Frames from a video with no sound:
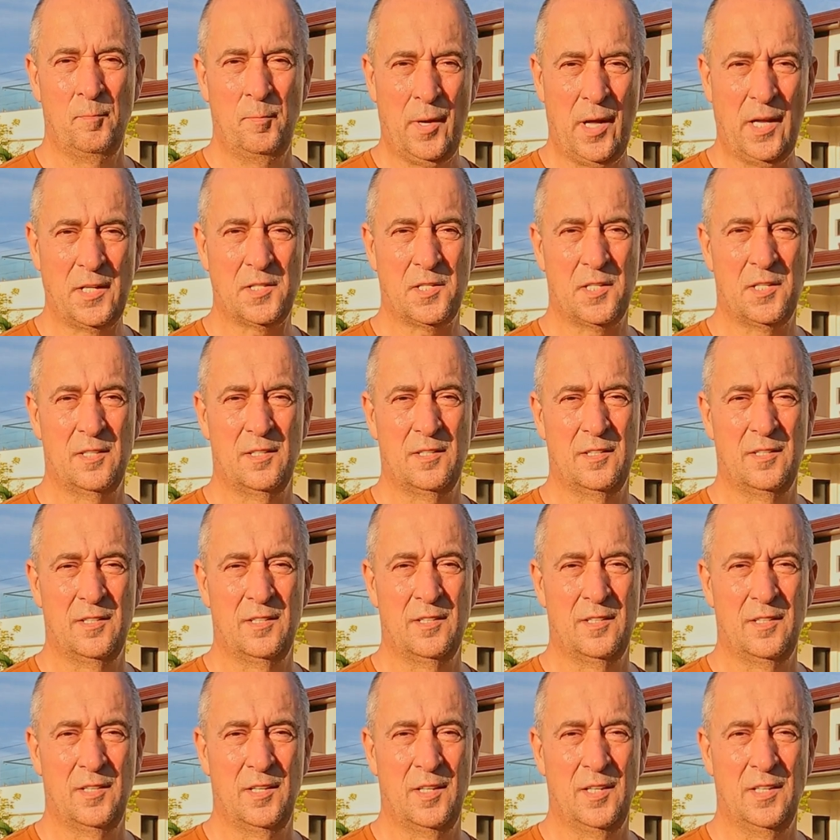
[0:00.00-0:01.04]
but
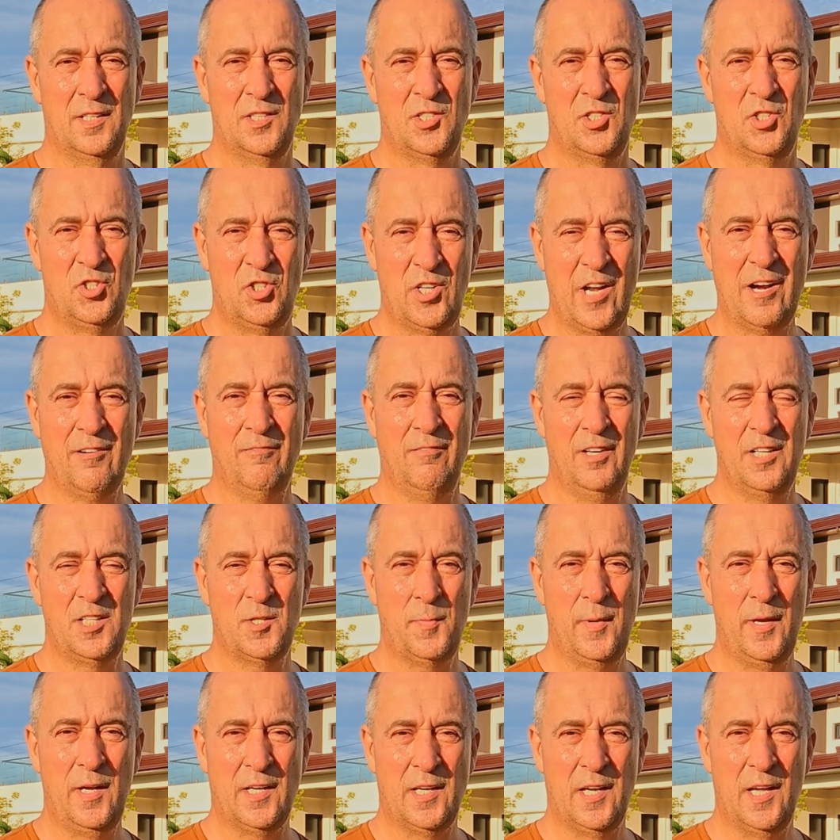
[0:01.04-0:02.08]
generally
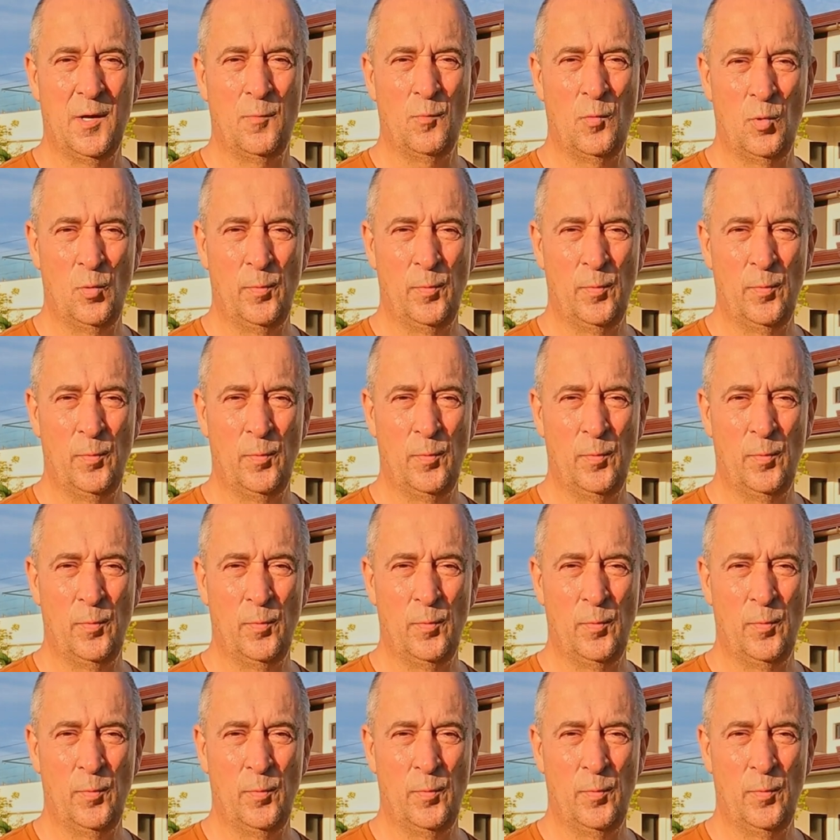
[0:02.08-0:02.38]
speaking,